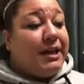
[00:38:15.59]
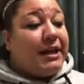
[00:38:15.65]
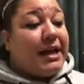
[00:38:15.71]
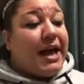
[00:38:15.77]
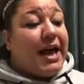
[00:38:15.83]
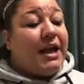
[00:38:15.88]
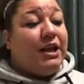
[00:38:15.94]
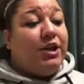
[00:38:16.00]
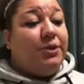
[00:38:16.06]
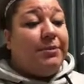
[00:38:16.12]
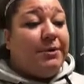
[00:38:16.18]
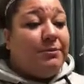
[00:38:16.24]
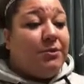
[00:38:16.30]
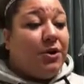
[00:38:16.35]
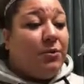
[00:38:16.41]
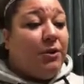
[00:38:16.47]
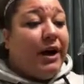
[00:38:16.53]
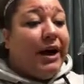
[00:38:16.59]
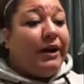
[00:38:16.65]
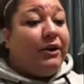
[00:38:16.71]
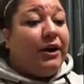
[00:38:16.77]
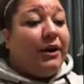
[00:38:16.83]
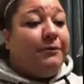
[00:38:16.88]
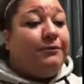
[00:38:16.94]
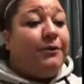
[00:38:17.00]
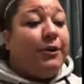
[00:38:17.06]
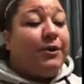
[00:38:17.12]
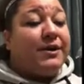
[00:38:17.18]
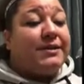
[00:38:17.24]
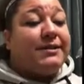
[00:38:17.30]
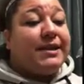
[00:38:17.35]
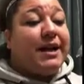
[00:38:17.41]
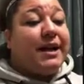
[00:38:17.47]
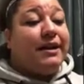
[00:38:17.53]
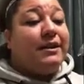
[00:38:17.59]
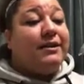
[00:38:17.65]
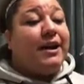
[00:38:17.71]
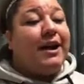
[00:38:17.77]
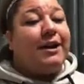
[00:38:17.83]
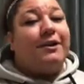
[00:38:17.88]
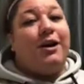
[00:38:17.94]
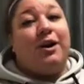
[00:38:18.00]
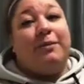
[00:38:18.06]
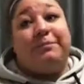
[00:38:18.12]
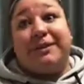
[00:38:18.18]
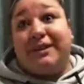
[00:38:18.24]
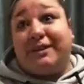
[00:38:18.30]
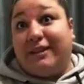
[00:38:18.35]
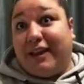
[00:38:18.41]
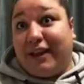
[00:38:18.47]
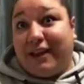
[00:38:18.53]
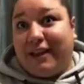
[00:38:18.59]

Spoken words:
Like I had a little bit more wider. I focused on, I call it Pile,